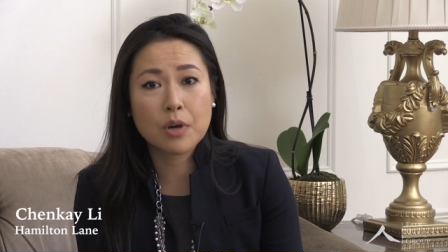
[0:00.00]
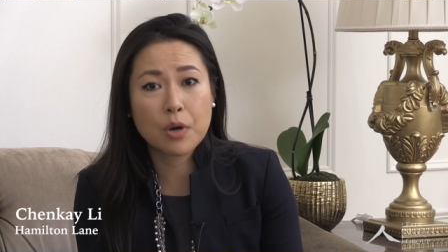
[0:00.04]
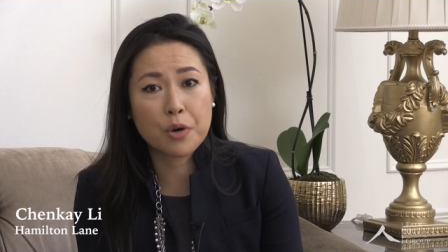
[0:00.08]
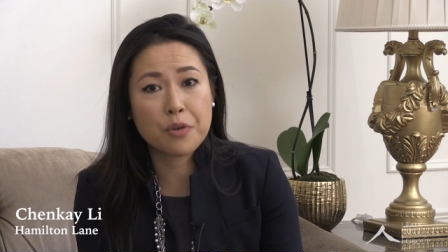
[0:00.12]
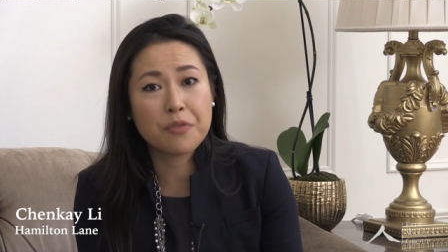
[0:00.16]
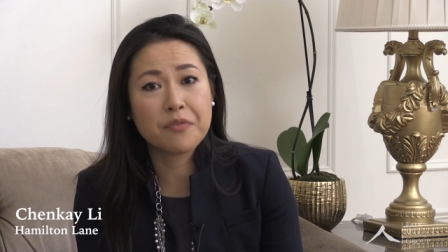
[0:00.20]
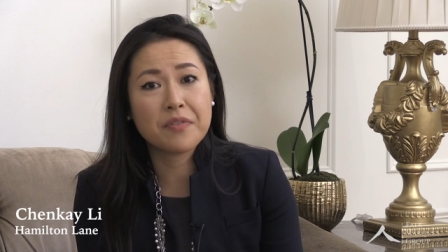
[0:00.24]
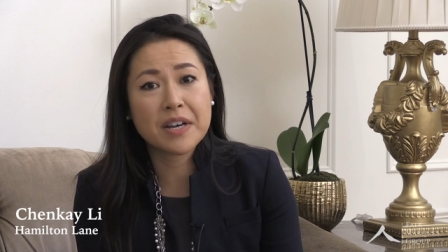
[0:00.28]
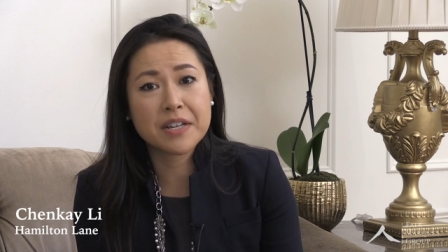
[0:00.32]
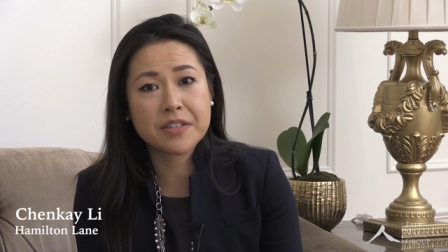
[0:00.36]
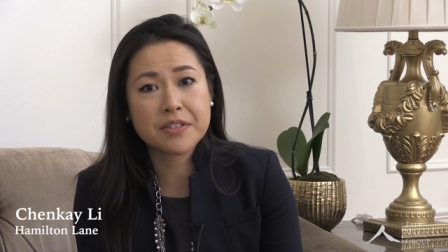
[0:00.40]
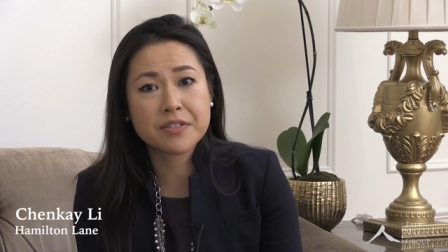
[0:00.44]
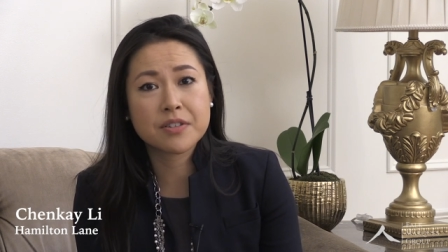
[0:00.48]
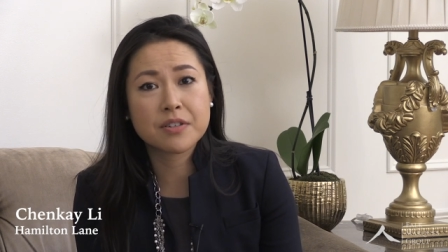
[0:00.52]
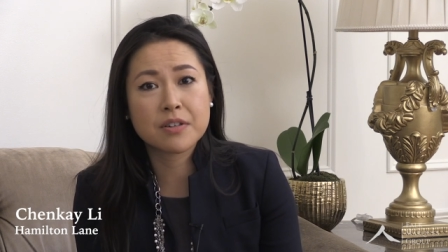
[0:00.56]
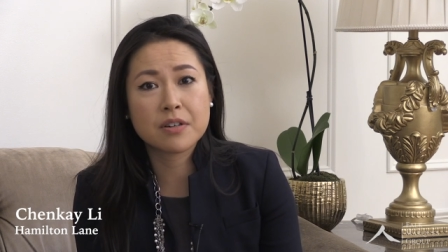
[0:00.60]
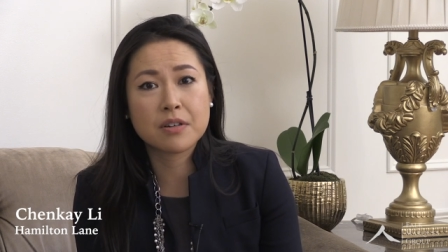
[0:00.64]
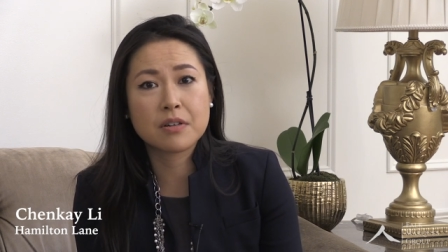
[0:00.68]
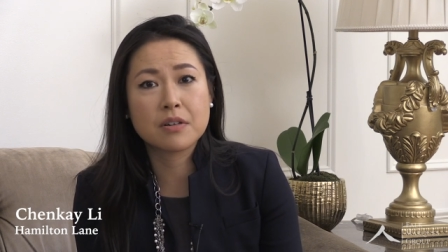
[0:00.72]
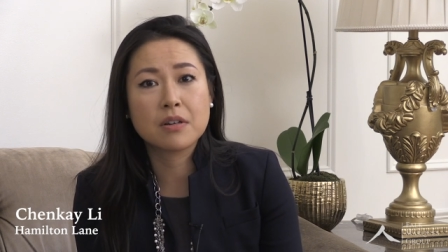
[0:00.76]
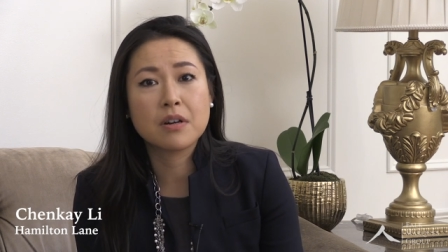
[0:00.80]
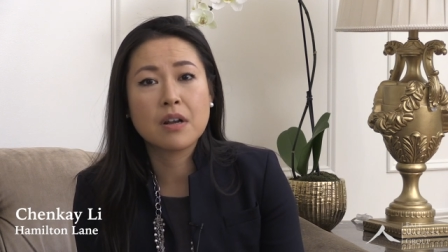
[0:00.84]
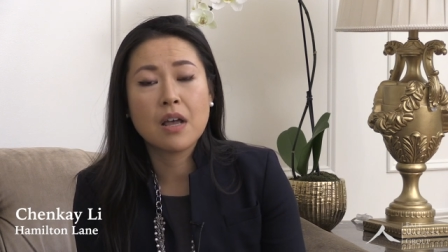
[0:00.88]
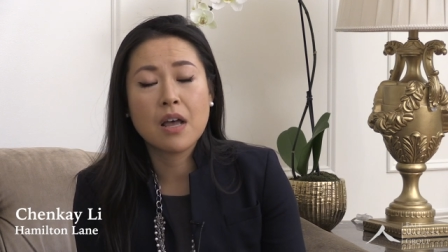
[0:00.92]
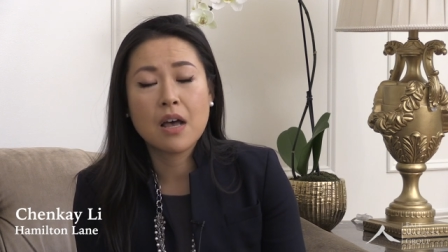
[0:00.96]

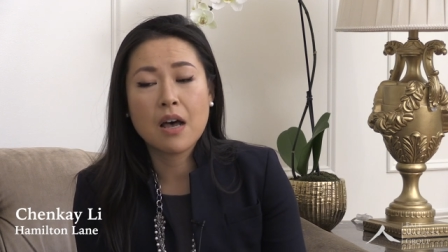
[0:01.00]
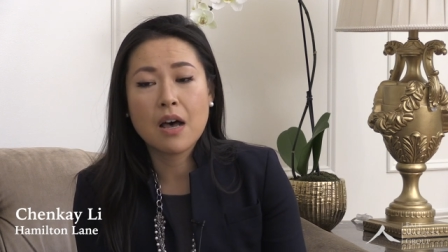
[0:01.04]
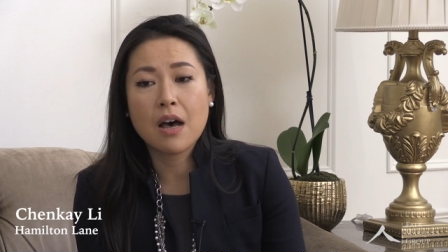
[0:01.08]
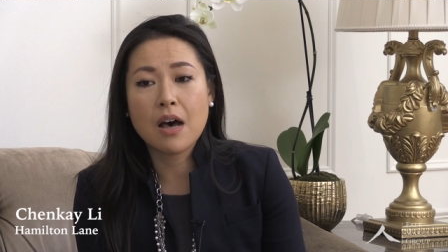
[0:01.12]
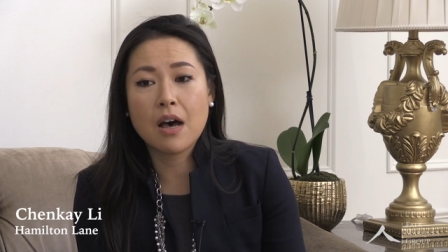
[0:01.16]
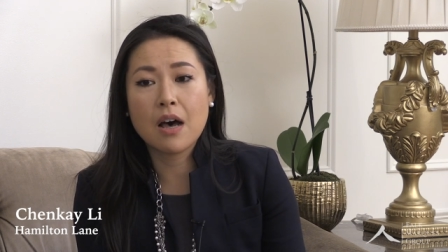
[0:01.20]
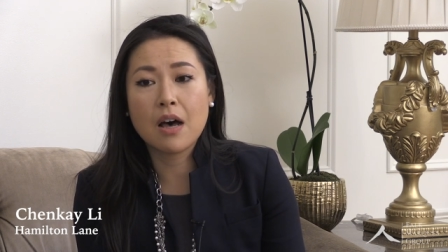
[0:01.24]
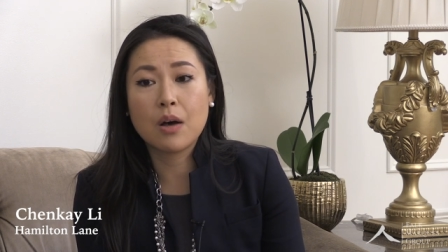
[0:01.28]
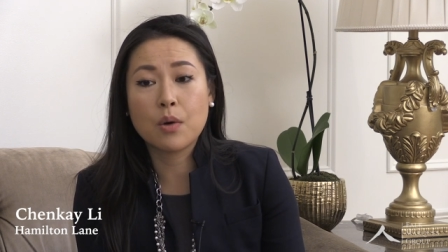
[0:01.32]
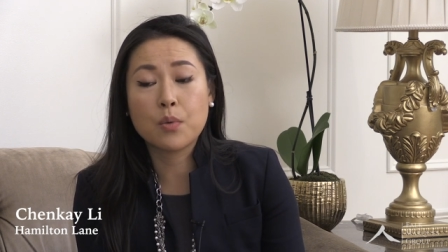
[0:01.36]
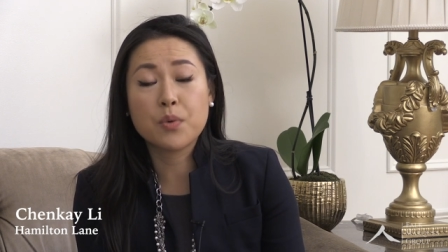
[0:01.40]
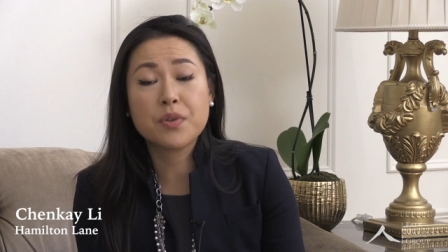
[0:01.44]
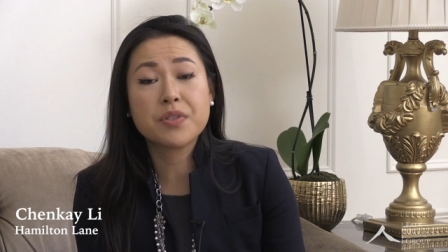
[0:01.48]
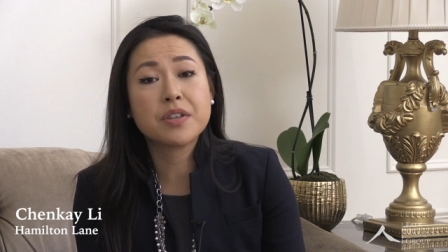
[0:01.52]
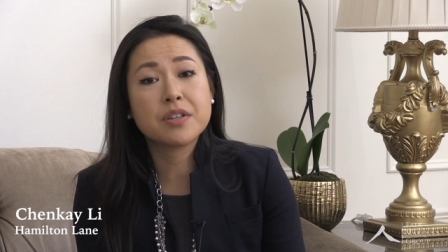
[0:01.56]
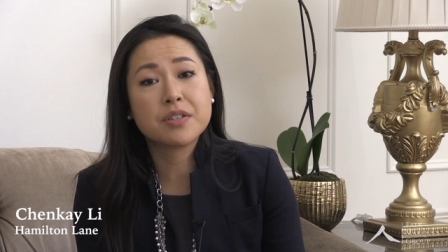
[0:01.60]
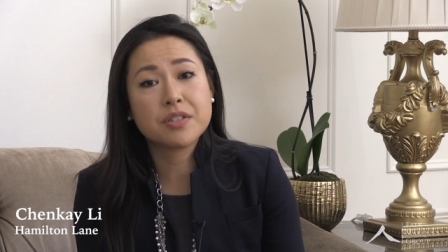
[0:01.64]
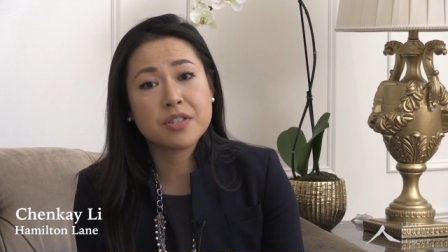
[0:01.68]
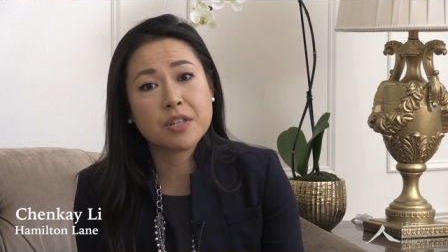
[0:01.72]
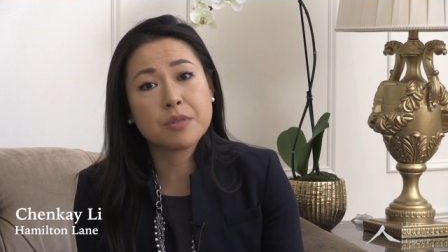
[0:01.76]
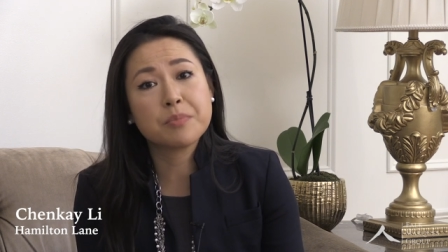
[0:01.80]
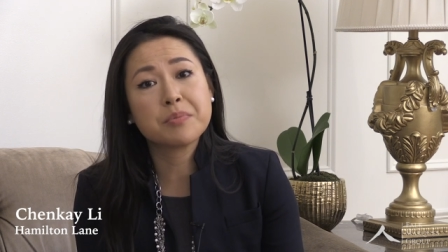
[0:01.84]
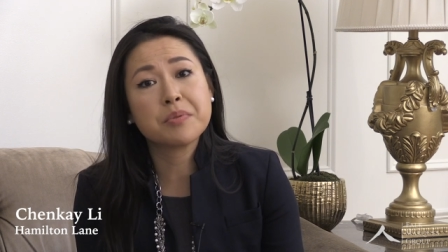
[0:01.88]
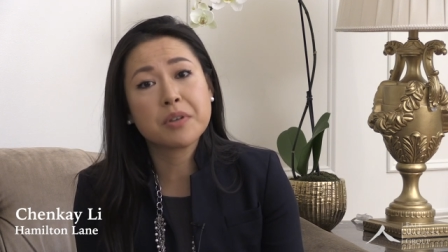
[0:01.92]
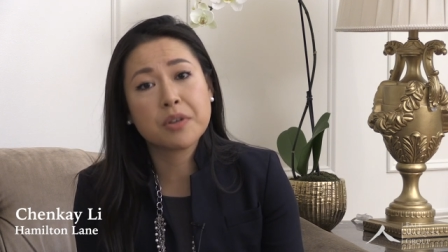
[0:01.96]
co-investor with the
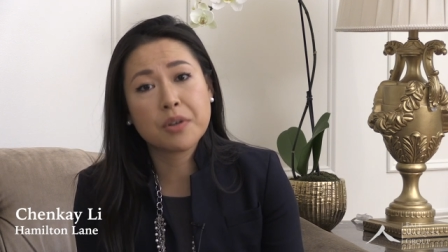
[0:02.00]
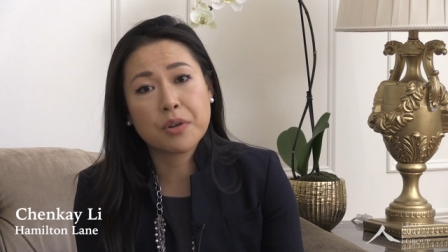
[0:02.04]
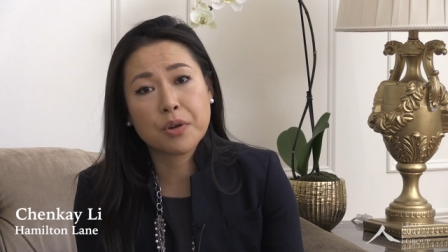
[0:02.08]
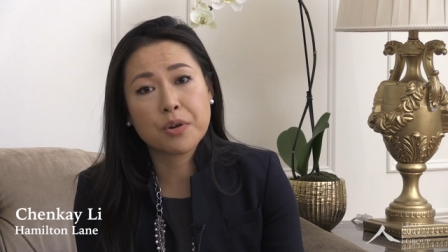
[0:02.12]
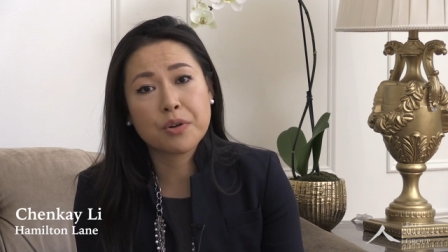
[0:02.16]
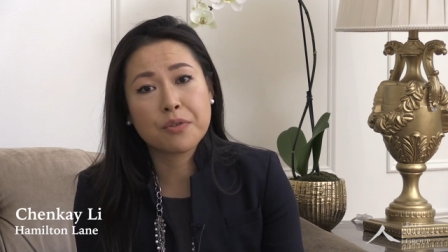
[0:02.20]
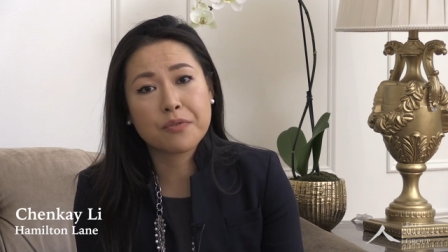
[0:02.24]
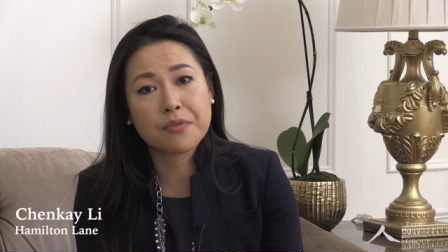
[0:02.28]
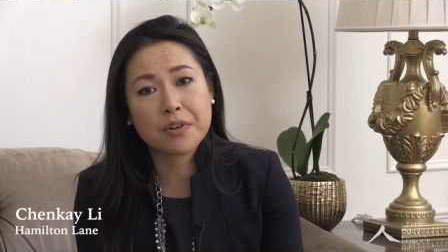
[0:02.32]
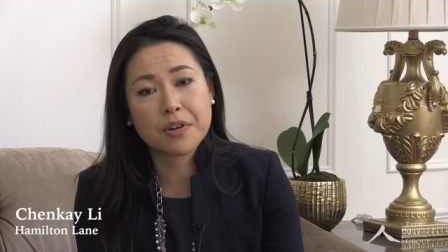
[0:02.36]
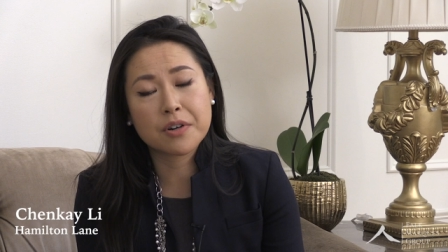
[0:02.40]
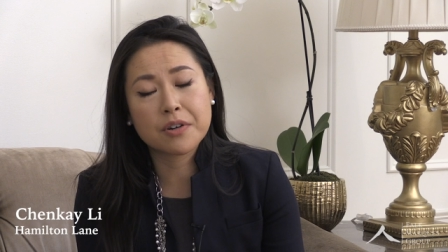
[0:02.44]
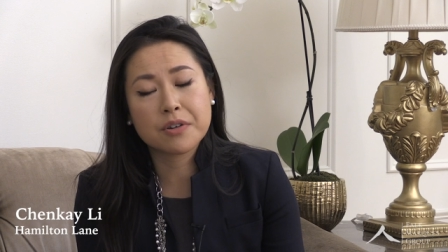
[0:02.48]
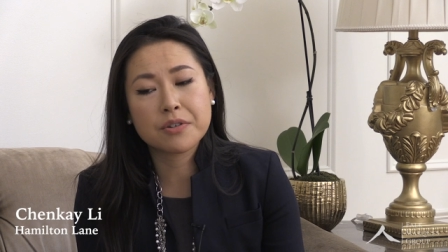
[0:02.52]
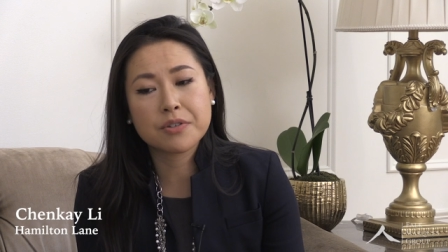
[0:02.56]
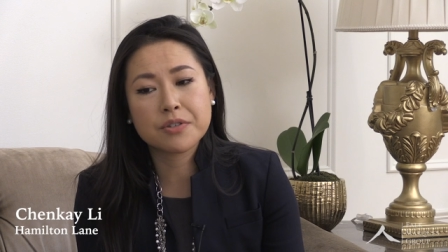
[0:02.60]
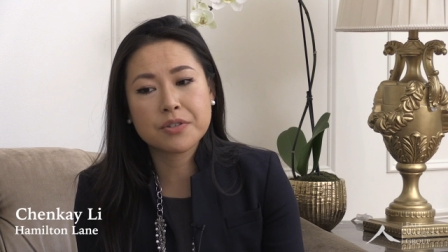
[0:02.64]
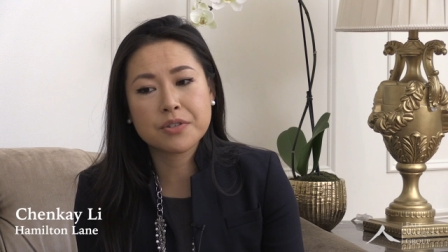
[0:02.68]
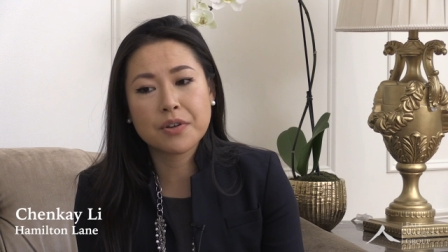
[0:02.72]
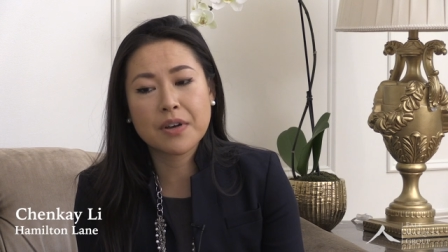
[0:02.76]
GP universe.